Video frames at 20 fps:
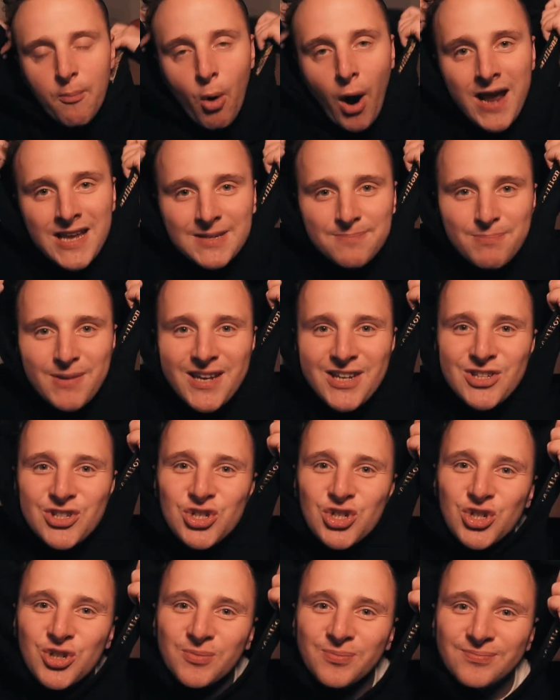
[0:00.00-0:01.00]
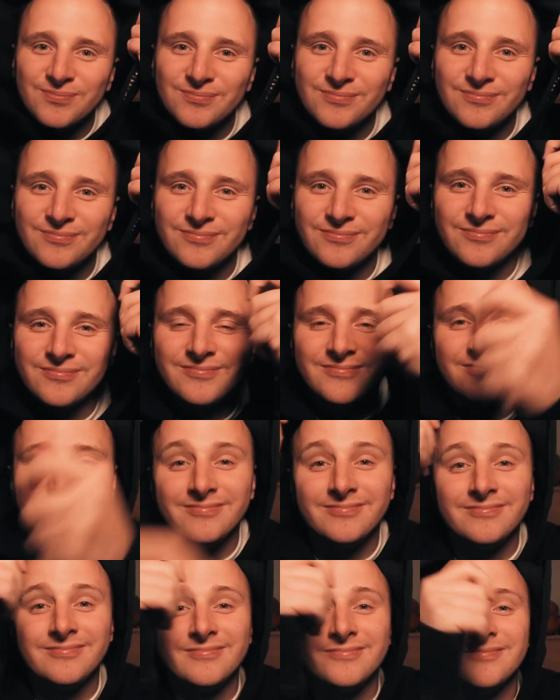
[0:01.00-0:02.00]
Surprise, bitch.
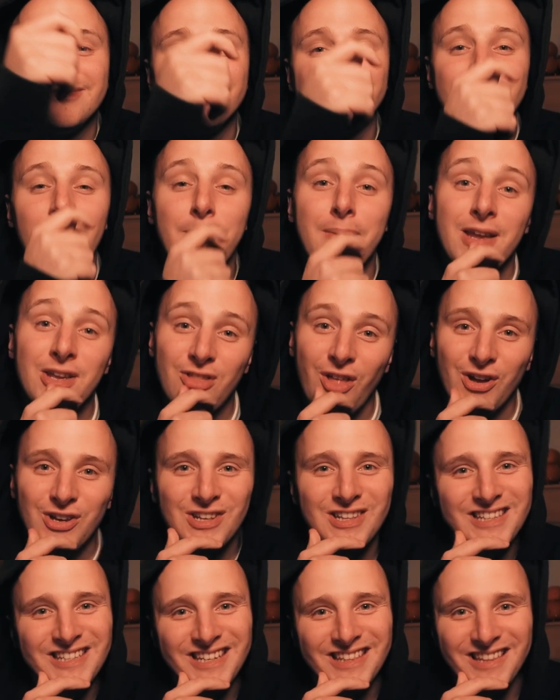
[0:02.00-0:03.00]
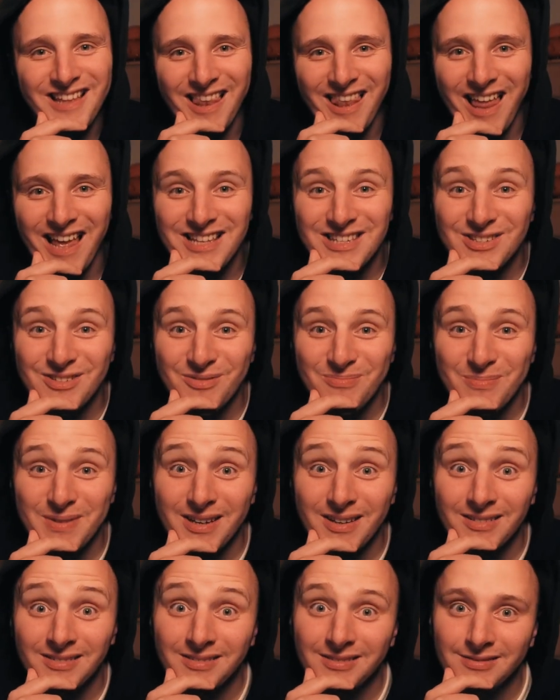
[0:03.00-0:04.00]
I bet you thought you'd seen the last
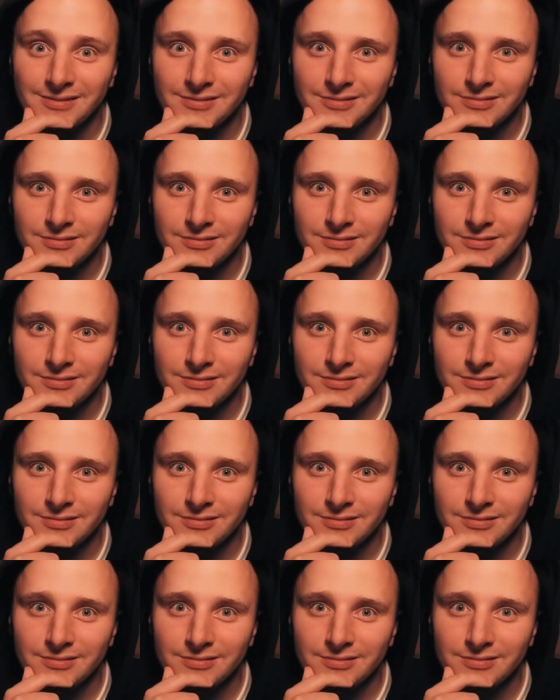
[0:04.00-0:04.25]
of me.